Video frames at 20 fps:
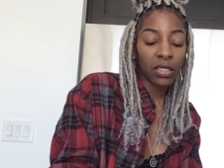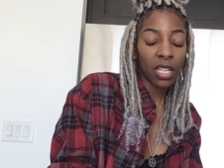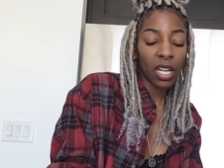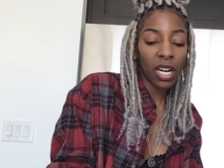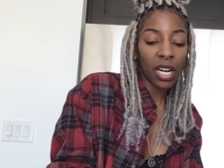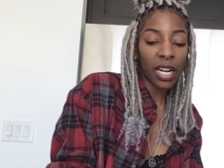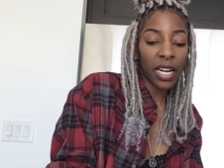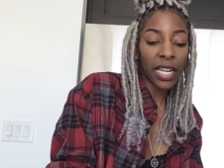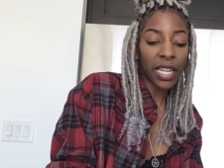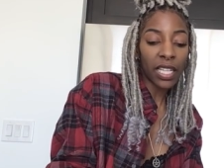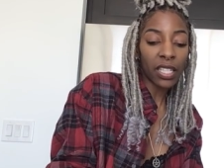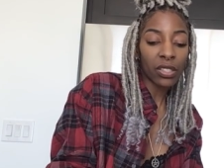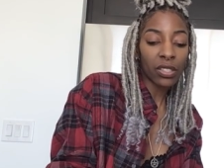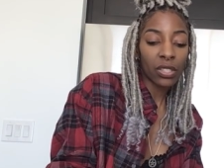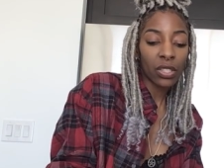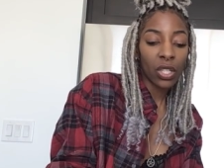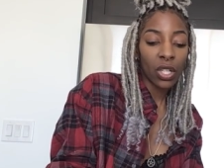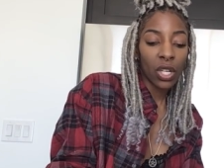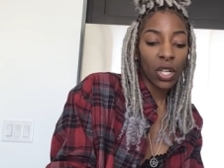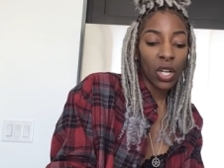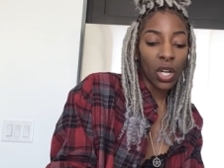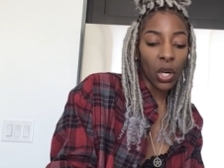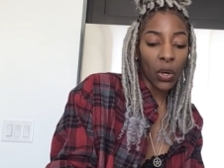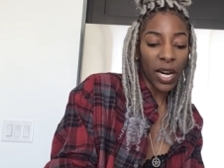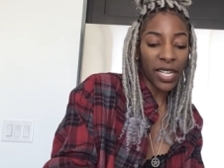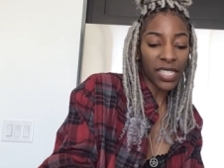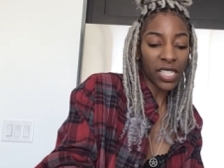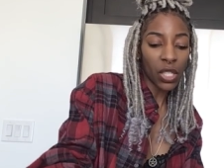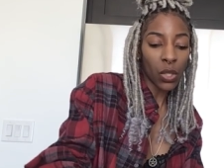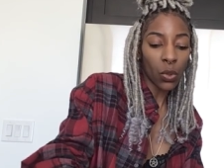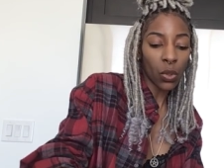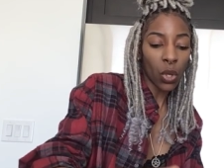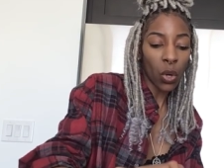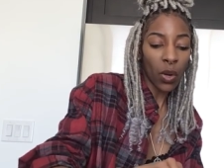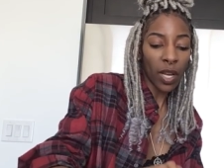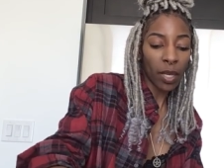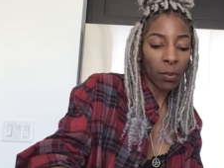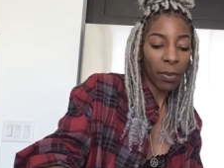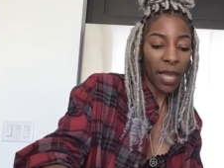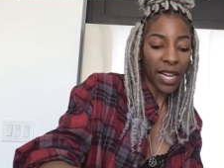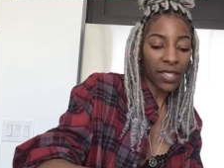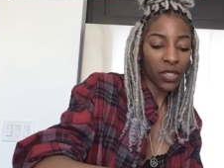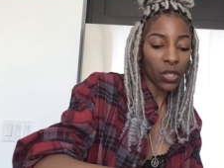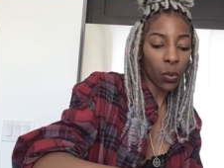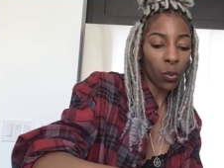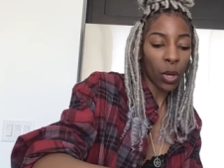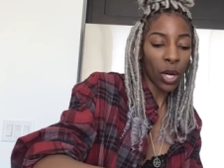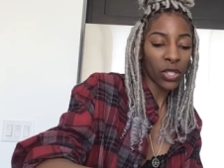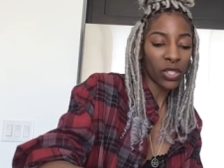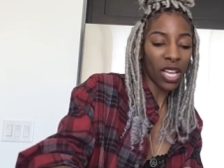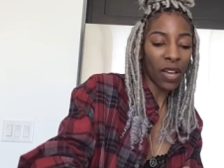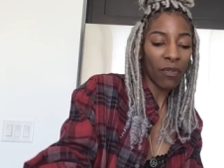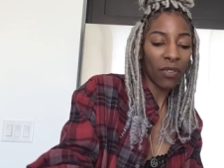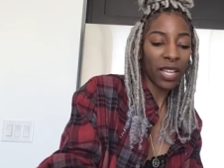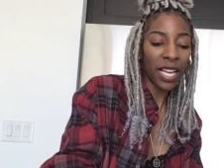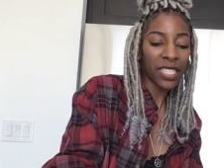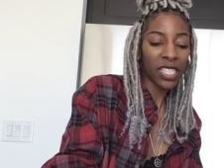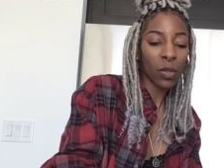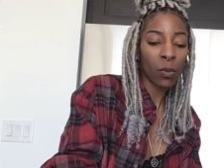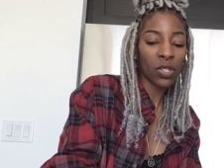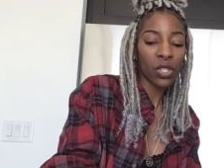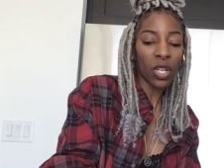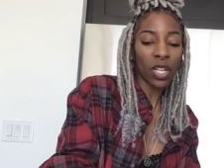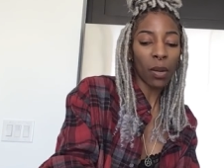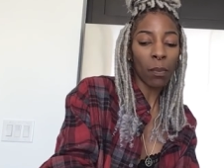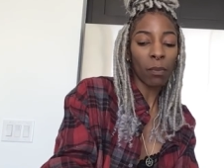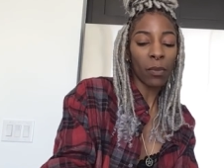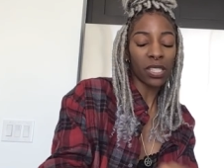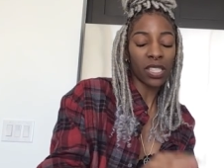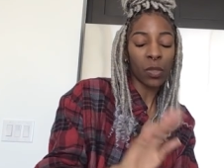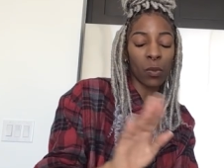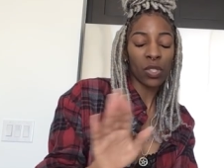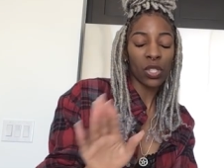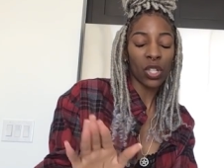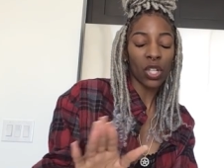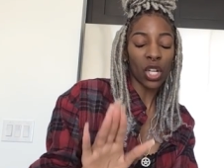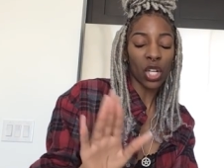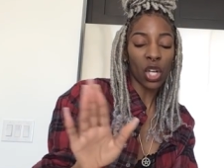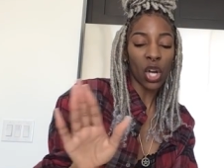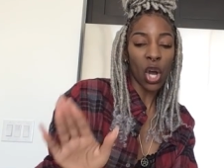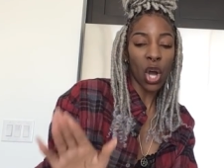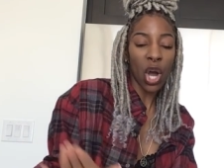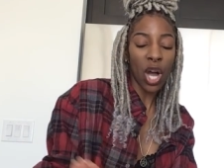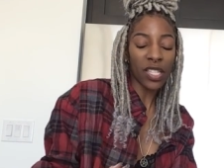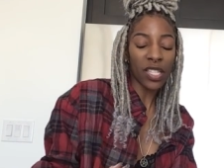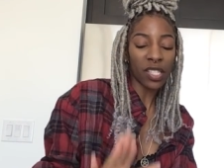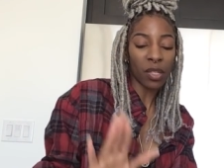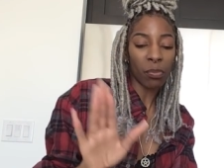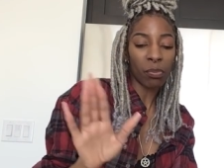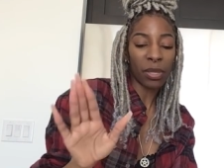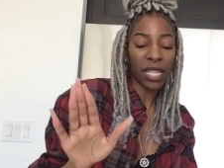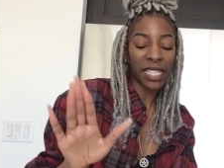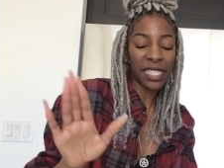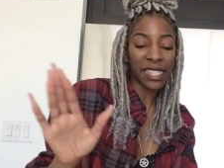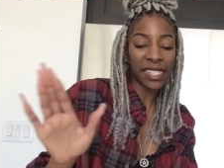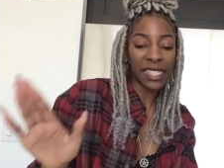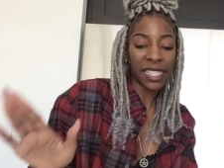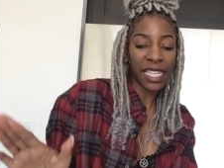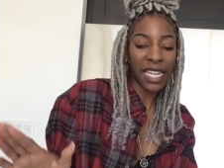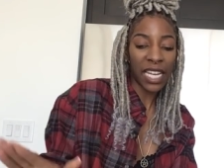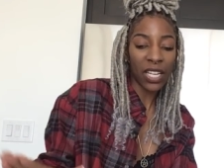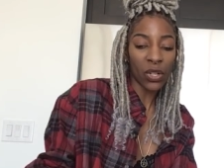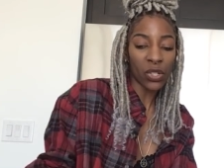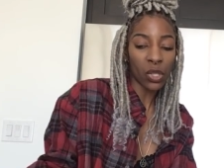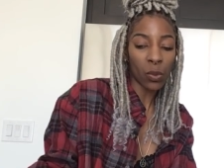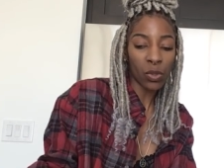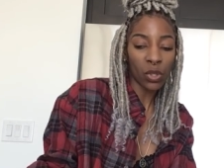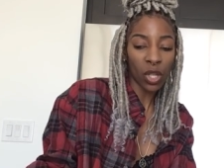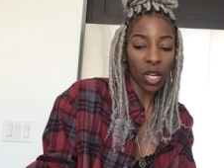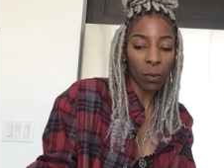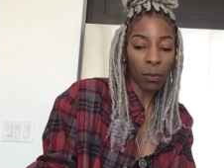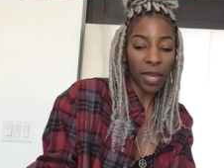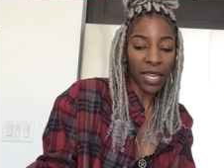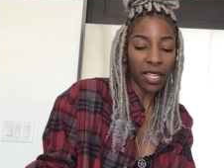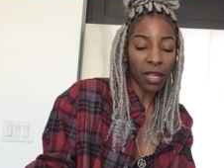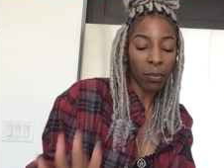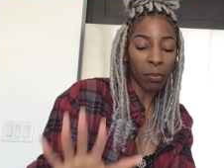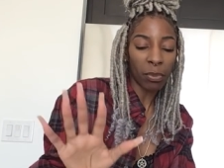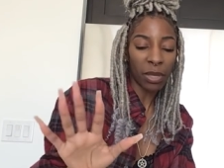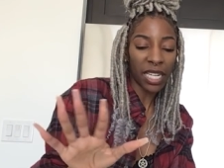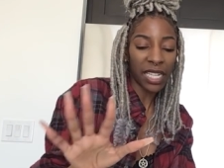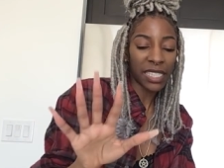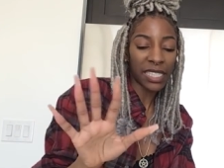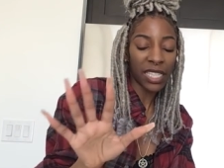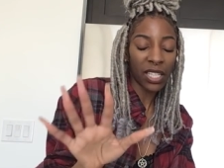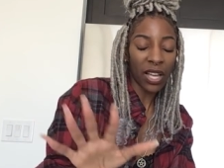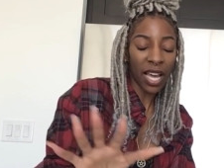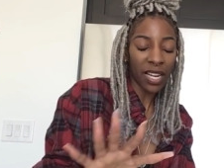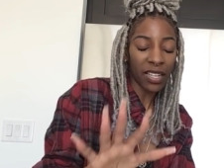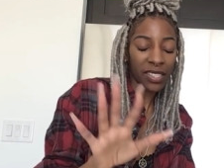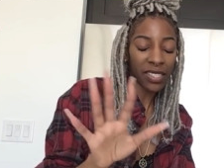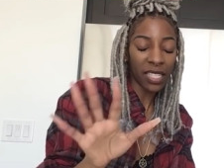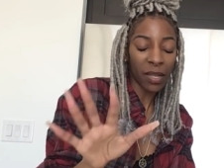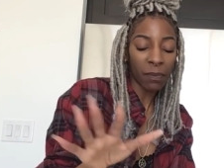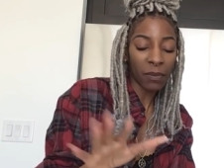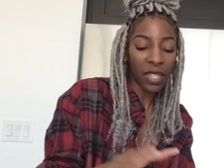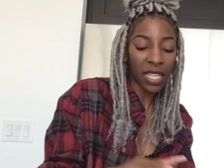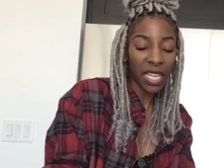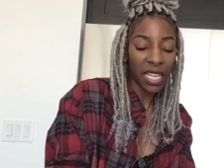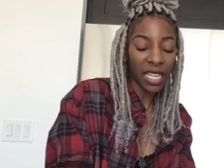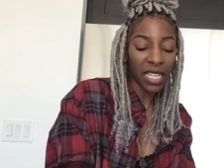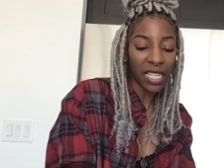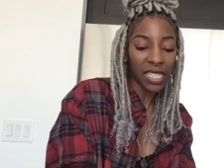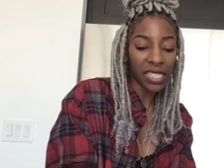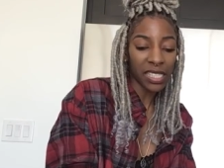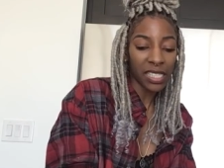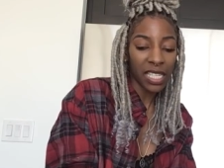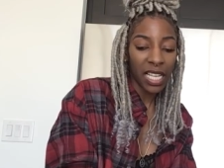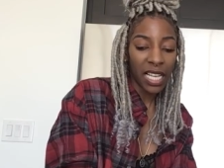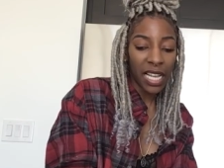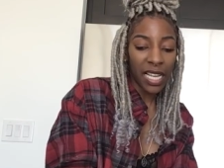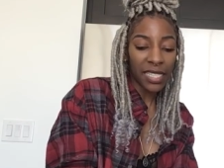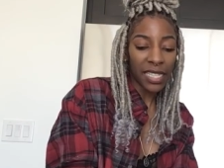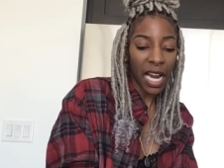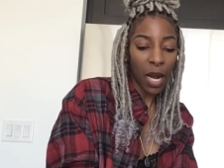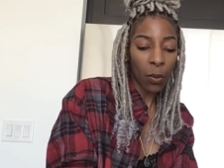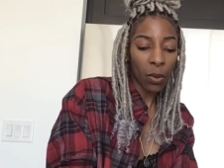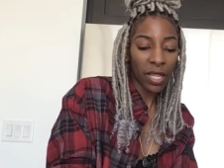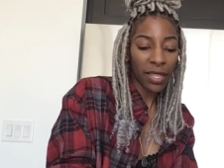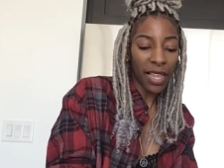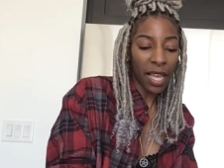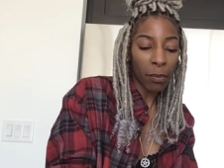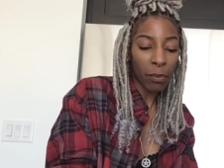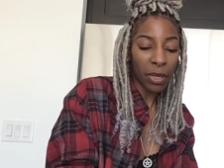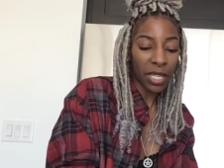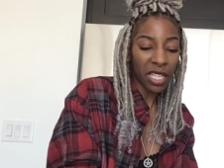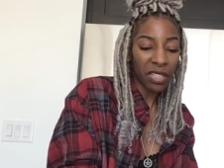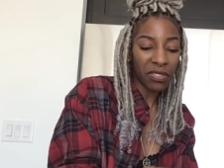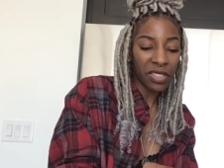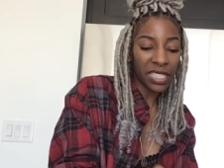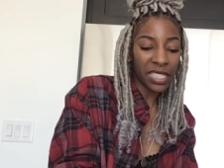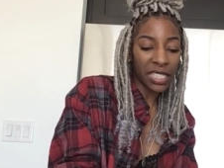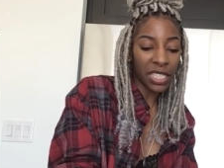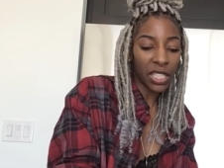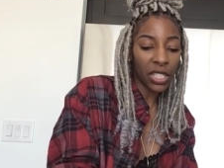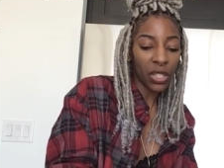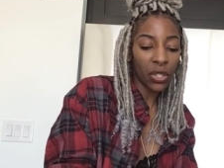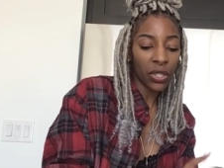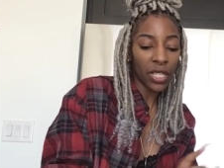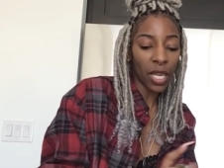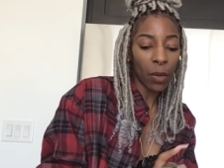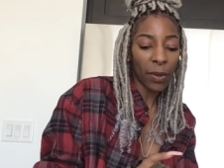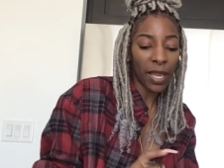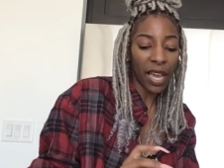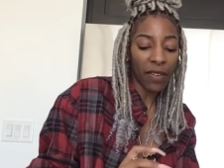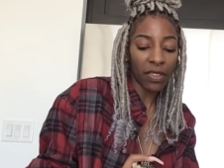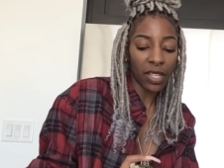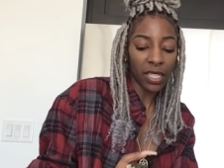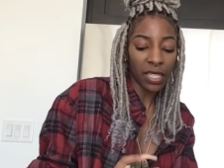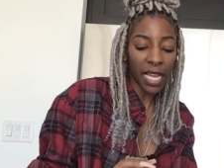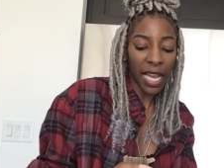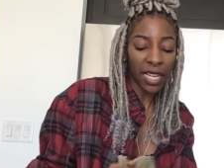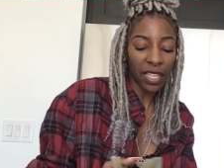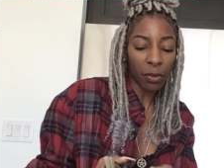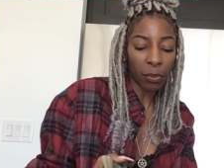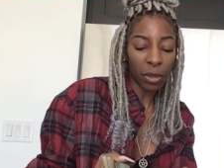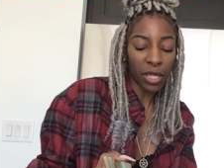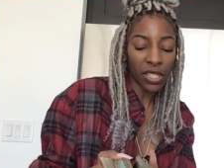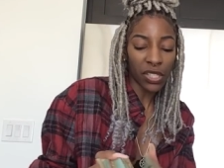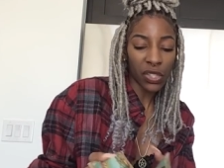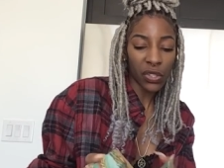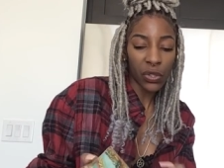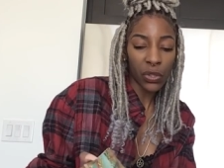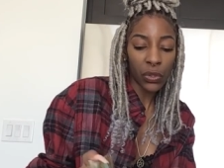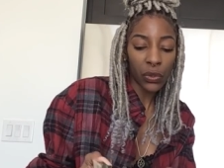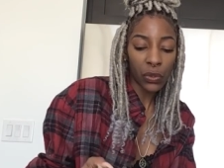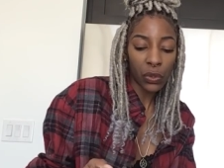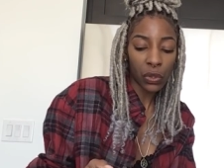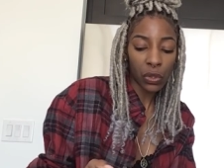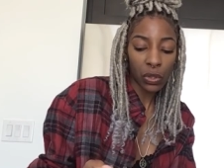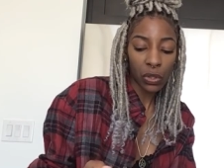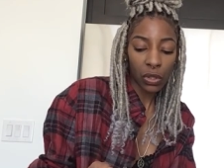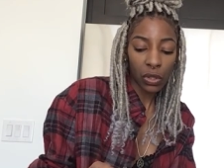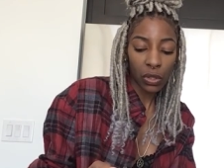All right. Or I see you going back to work. So I feel like someone's gonna someone's gonna cause a big scene or someone's gonna make a big deal out of something and it's not really that big of a deal. Yeah, we have the nine of pentacles.